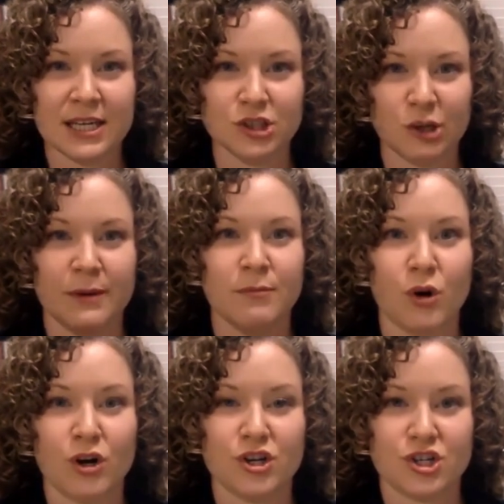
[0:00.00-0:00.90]
a little bit more
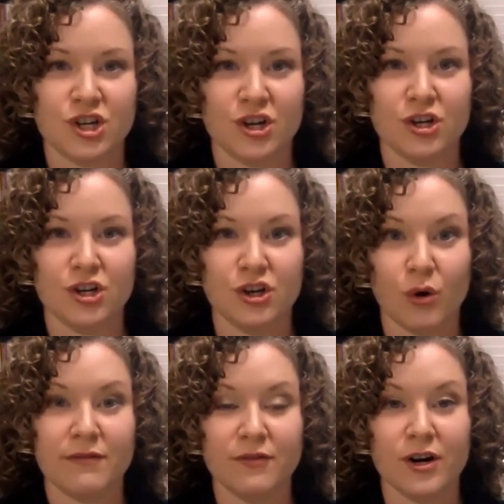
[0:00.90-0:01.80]
cushion under your
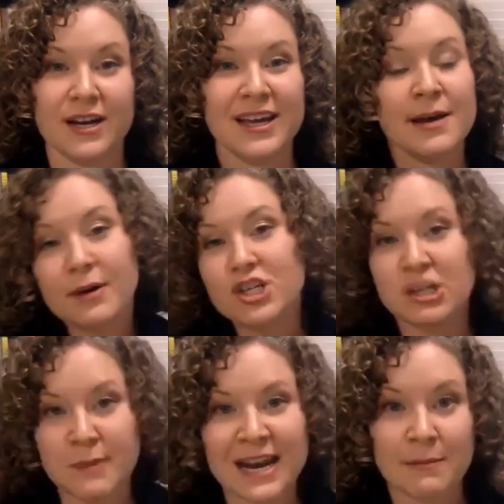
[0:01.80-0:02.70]
foot because you
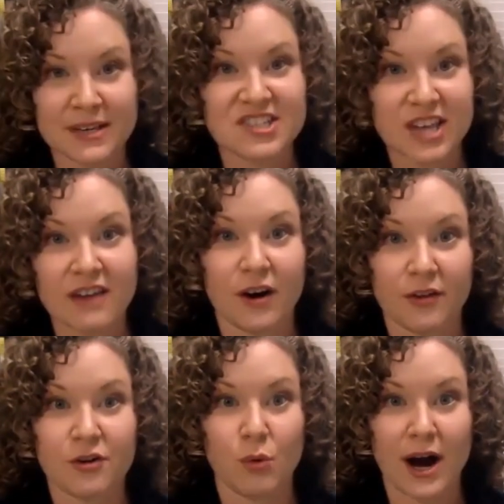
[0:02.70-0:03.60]
may not be safe
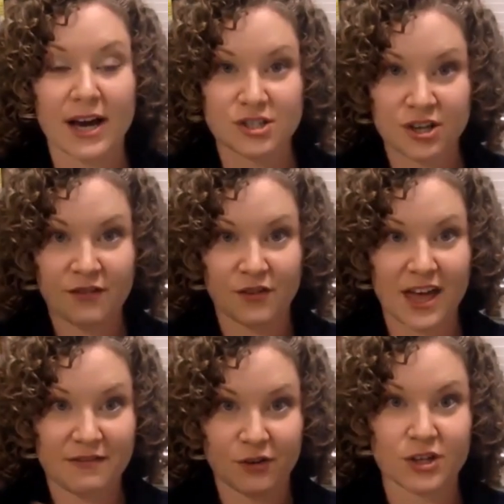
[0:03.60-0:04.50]
otherwise for that
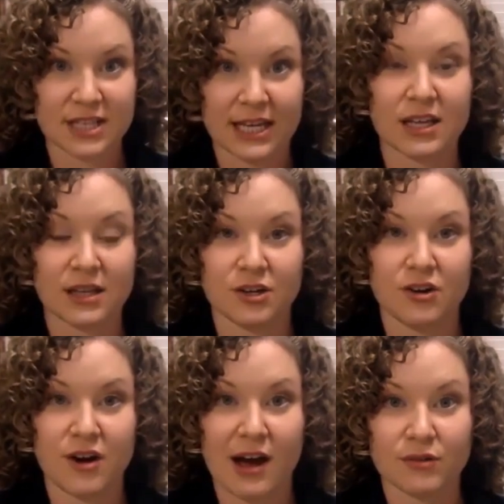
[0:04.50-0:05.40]
foot to hit the
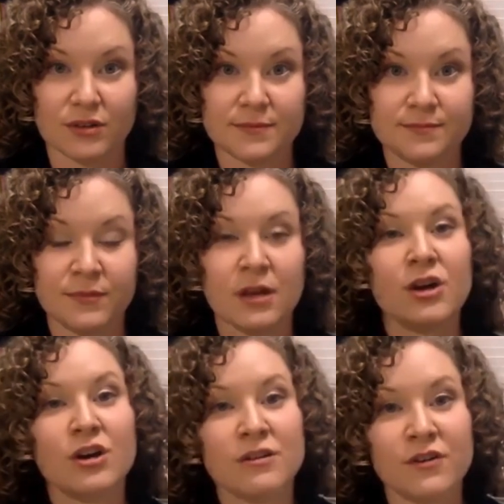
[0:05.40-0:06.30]
ground.
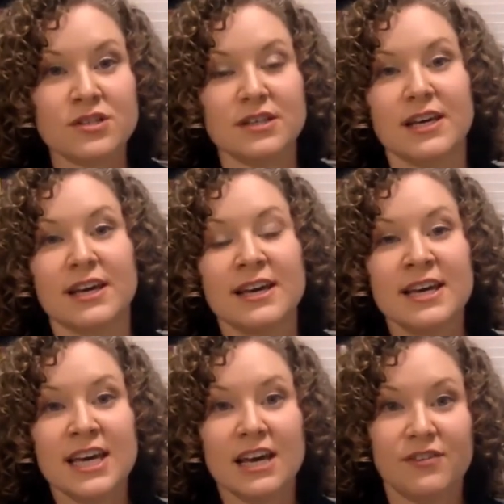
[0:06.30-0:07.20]
Conversely,
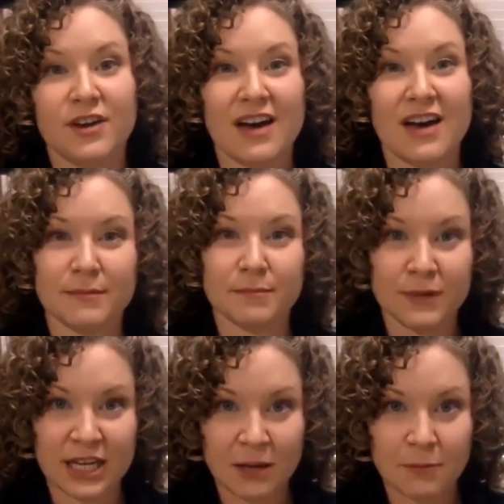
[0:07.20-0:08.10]
if you have
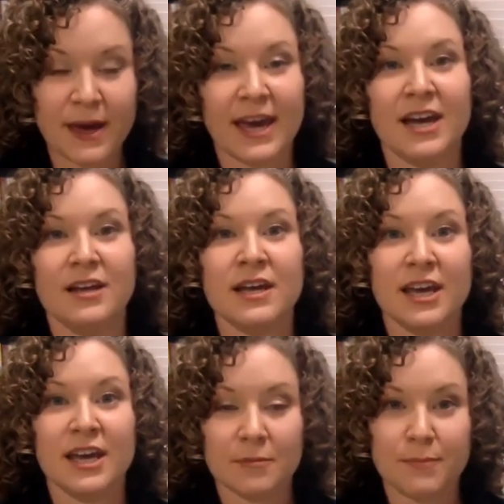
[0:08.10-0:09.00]
knee pain,
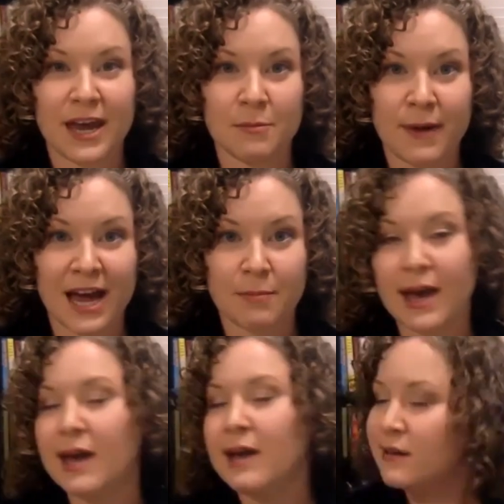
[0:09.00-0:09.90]
hip pain, back
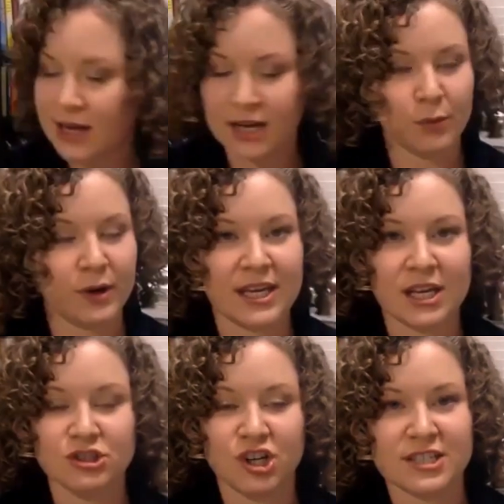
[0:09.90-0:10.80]
pain, and you want to get it
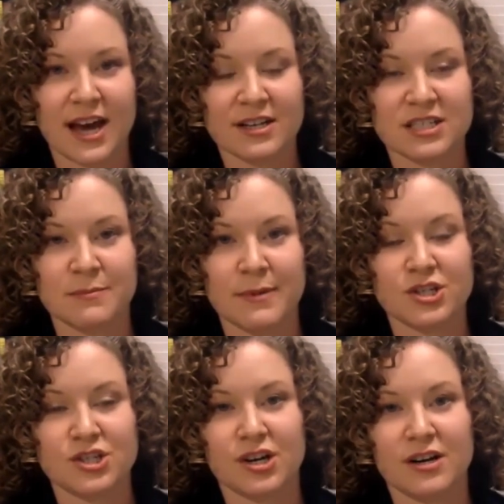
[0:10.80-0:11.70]
looked at to make
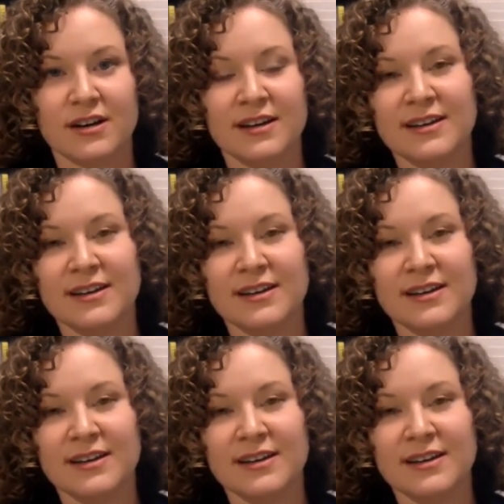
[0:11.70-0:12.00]
sure